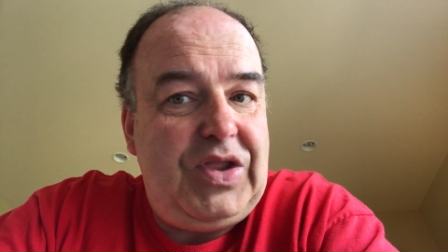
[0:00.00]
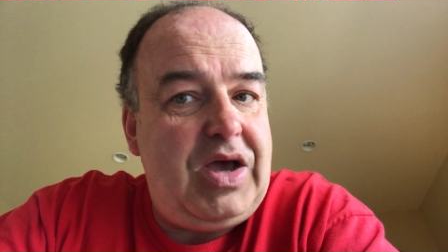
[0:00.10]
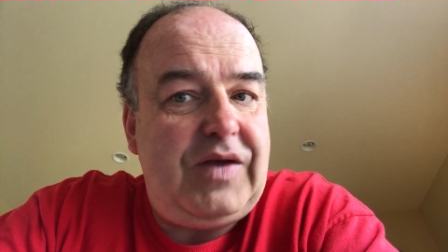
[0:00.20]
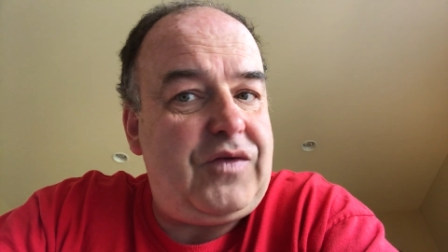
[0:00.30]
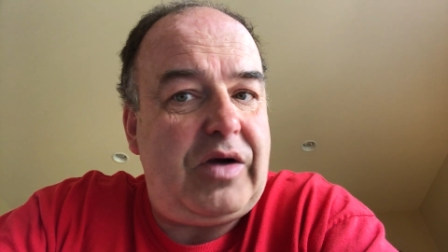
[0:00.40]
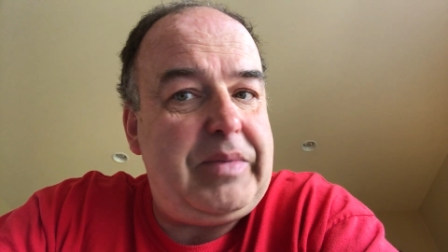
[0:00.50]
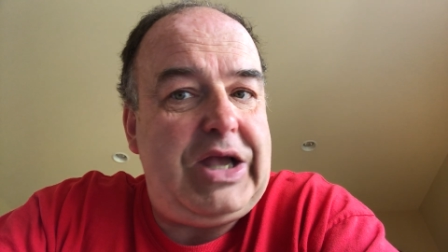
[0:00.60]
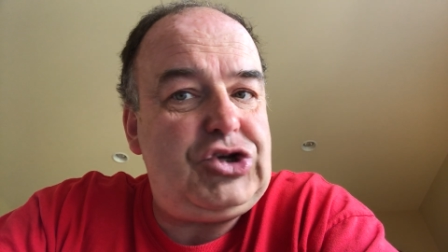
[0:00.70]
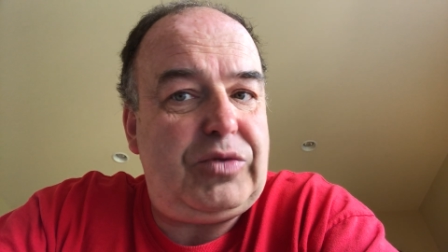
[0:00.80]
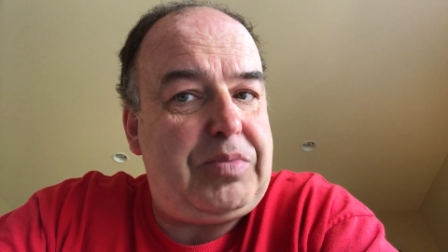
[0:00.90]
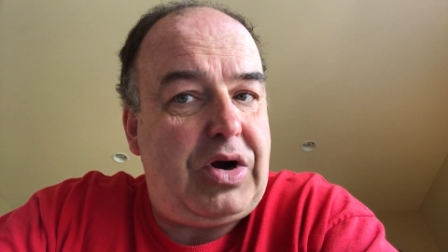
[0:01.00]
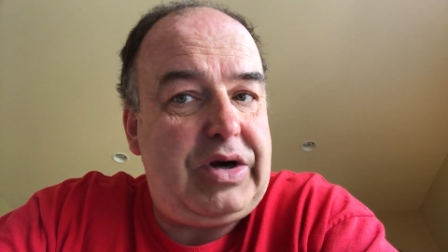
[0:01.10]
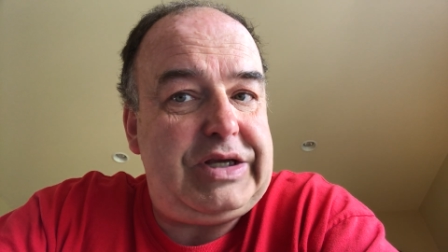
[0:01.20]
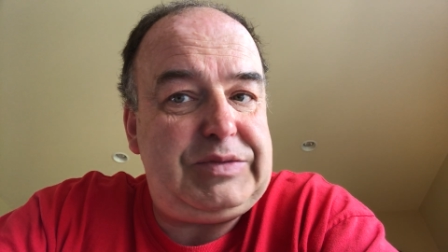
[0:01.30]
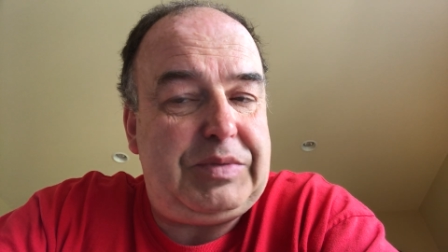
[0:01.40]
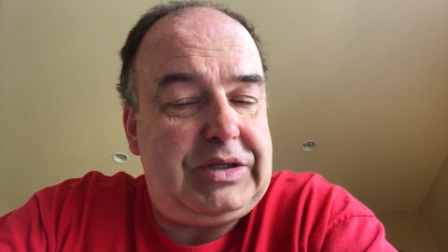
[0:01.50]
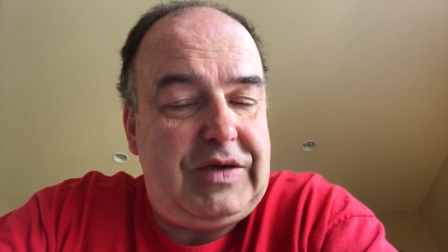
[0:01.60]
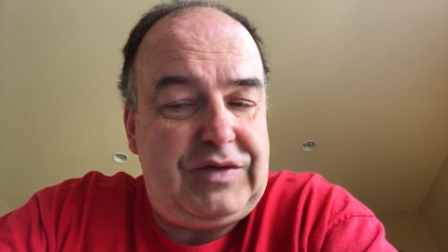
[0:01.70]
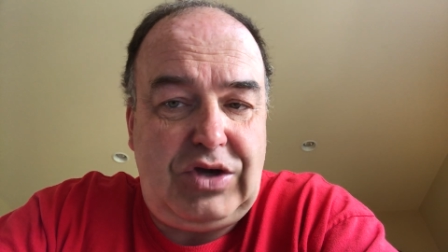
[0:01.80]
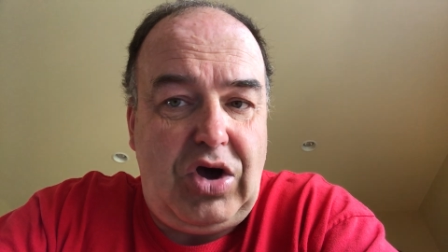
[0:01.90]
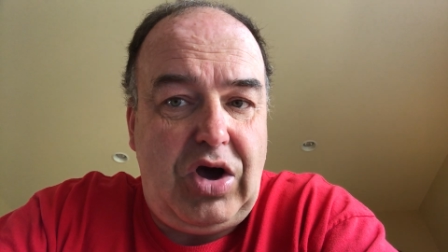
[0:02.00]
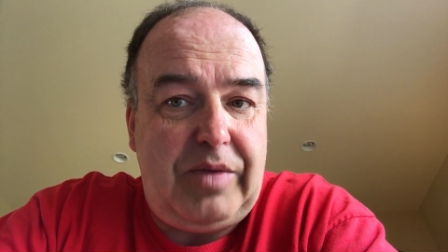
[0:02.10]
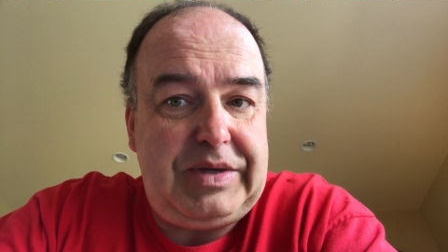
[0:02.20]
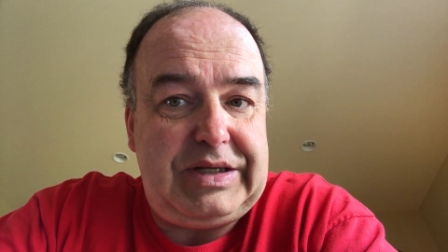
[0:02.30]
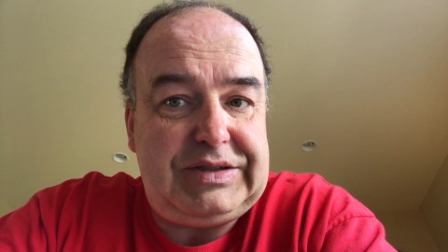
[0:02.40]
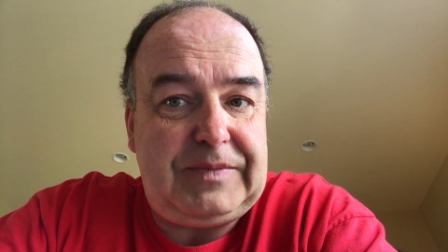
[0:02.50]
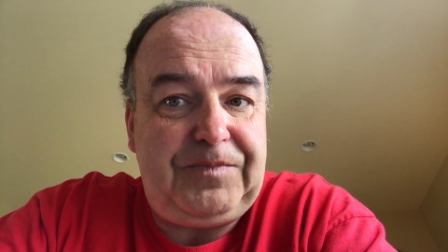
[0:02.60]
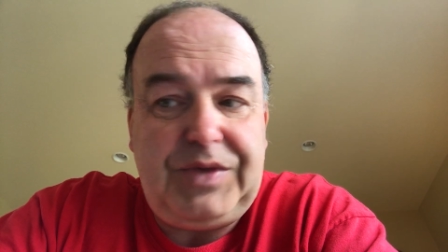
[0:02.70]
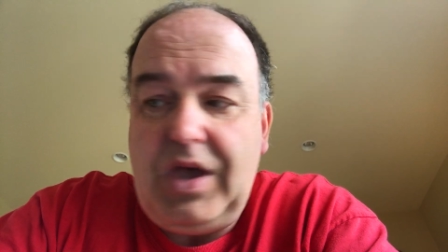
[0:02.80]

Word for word: None of our major parties believe in communism.